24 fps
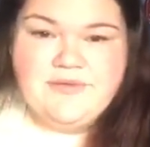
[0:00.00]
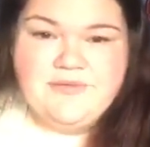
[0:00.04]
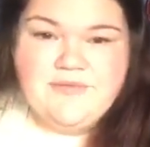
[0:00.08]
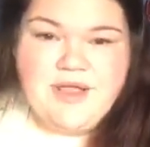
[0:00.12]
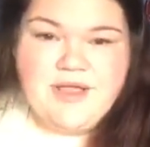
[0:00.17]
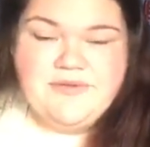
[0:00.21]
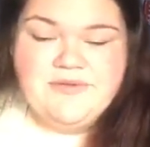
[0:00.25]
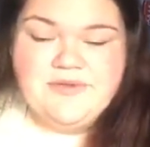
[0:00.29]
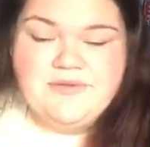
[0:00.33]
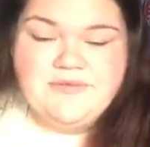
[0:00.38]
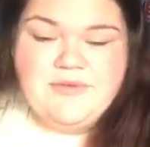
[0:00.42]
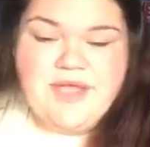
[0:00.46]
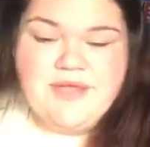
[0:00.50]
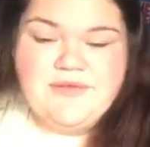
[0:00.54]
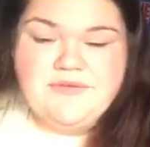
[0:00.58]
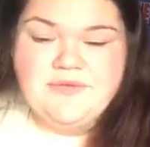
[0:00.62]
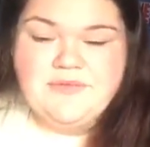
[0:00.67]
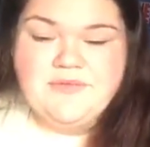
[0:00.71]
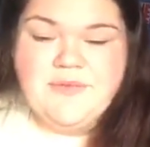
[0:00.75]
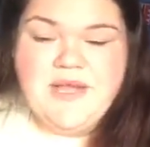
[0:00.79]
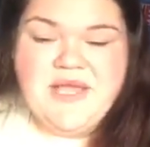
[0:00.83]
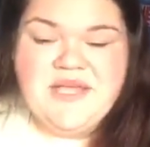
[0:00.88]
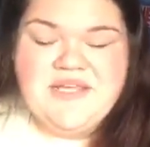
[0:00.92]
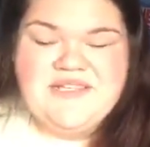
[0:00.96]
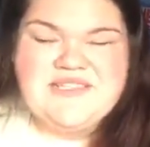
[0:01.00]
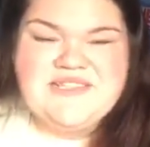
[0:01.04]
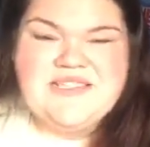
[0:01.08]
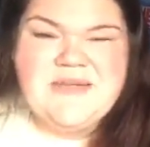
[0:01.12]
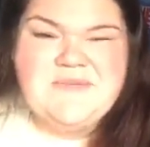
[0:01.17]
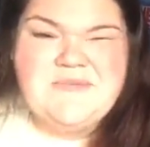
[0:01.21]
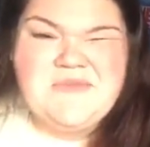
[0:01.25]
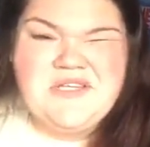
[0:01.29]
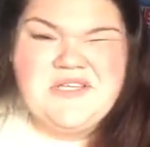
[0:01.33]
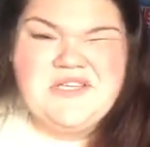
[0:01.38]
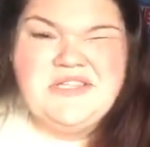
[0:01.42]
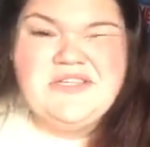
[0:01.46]
round and round and round. It's
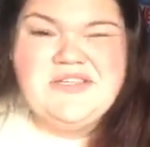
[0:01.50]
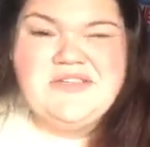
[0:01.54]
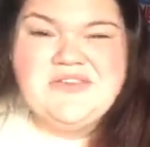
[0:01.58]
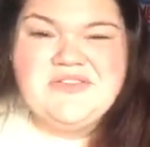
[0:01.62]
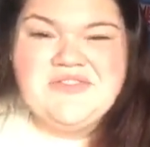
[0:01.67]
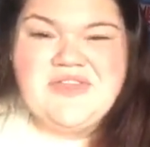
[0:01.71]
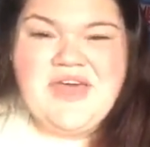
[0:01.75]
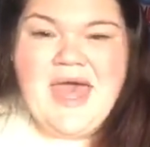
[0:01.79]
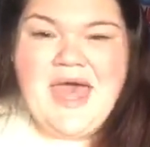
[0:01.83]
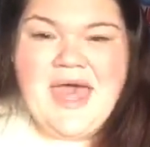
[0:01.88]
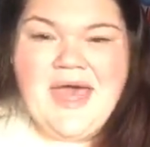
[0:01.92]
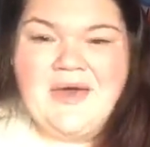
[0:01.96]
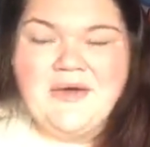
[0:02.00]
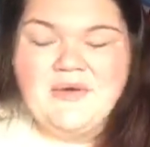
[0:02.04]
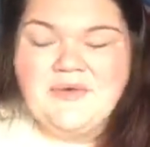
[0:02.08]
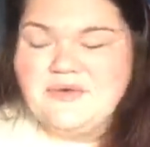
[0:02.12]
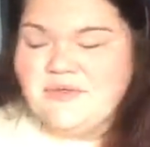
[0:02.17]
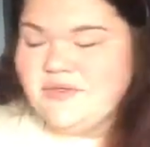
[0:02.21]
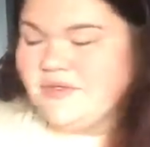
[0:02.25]
time to clear that out.